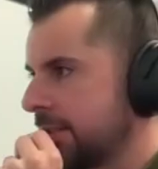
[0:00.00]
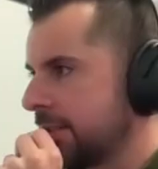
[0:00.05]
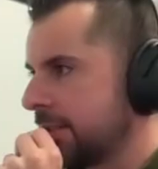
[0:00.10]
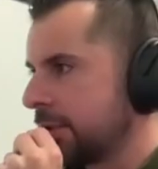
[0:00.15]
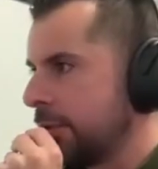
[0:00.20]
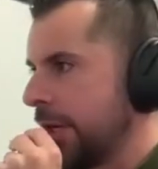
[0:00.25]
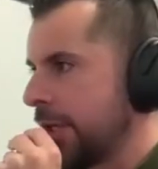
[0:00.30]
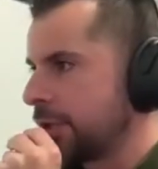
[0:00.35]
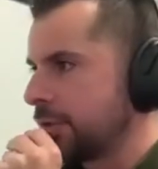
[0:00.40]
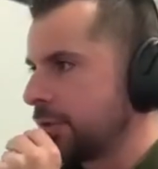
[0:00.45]
mean, I
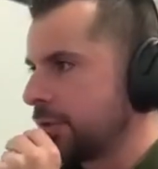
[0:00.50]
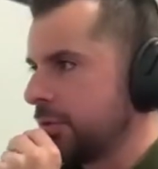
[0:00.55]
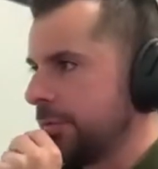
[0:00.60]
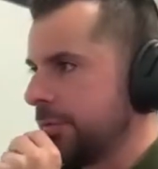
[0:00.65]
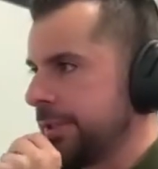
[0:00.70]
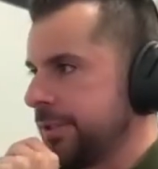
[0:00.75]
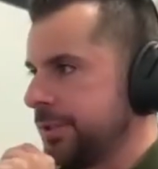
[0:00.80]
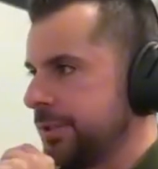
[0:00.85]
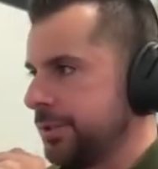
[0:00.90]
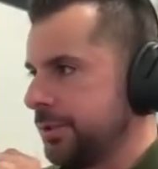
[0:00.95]
think the
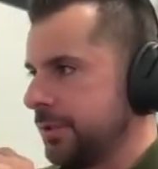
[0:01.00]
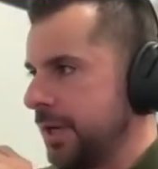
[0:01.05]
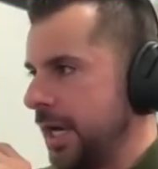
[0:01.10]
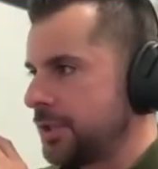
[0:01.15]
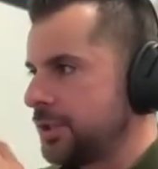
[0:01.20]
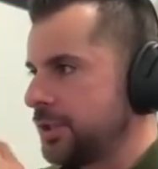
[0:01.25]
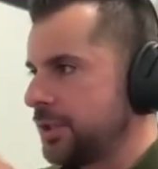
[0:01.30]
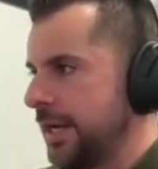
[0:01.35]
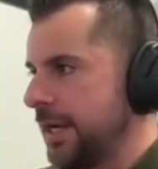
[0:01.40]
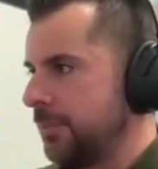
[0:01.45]
question would be, do
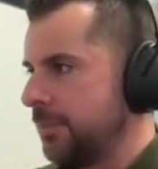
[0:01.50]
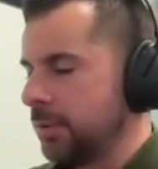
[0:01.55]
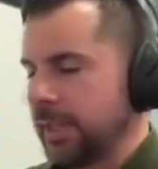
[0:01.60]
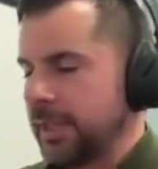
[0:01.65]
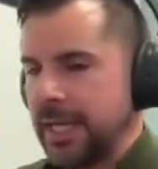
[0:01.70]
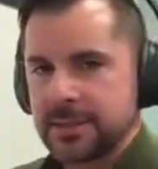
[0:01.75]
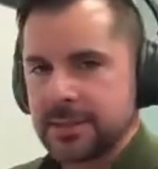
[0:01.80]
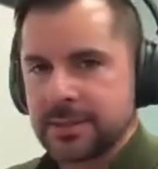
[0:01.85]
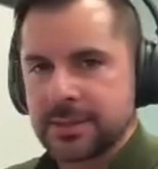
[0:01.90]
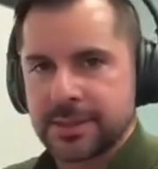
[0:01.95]
you actually have
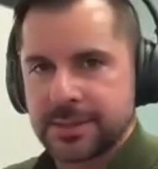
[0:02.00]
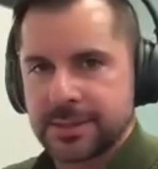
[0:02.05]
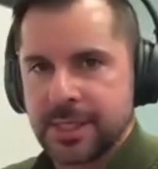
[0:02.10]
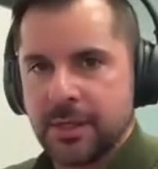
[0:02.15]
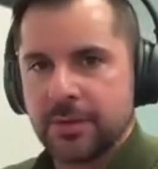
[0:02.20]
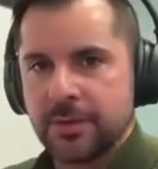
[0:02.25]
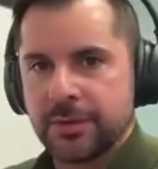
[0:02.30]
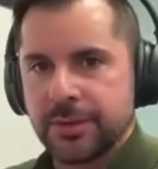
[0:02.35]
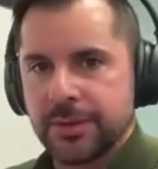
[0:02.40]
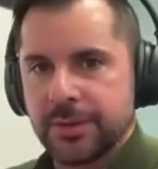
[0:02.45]
plans to
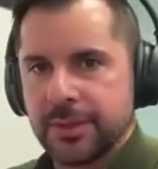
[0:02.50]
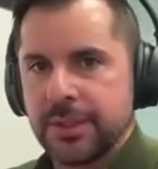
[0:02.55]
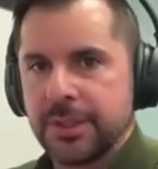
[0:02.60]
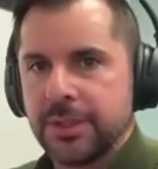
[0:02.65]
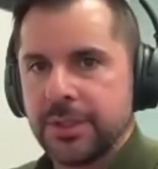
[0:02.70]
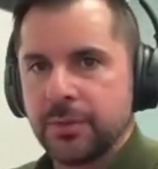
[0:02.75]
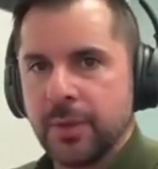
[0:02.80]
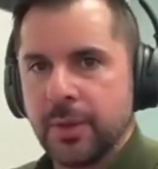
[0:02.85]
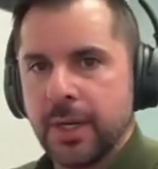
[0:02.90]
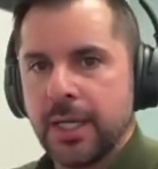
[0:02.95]
sell into the
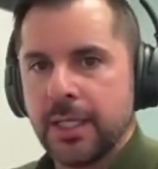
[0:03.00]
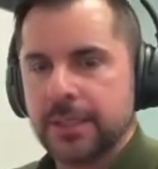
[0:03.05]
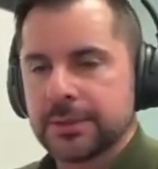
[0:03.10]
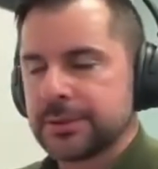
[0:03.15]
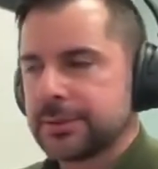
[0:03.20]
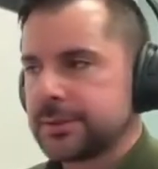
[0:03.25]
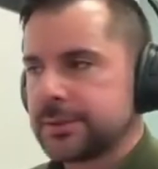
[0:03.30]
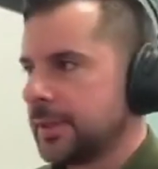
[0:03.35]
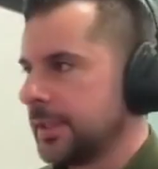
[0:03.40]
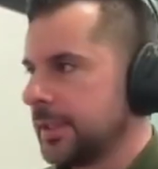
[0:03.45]

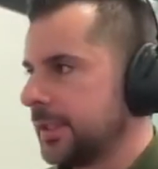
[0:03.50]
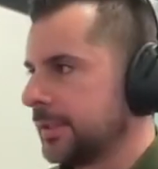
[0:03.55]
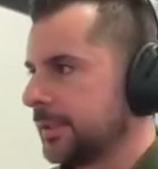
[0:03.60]
US?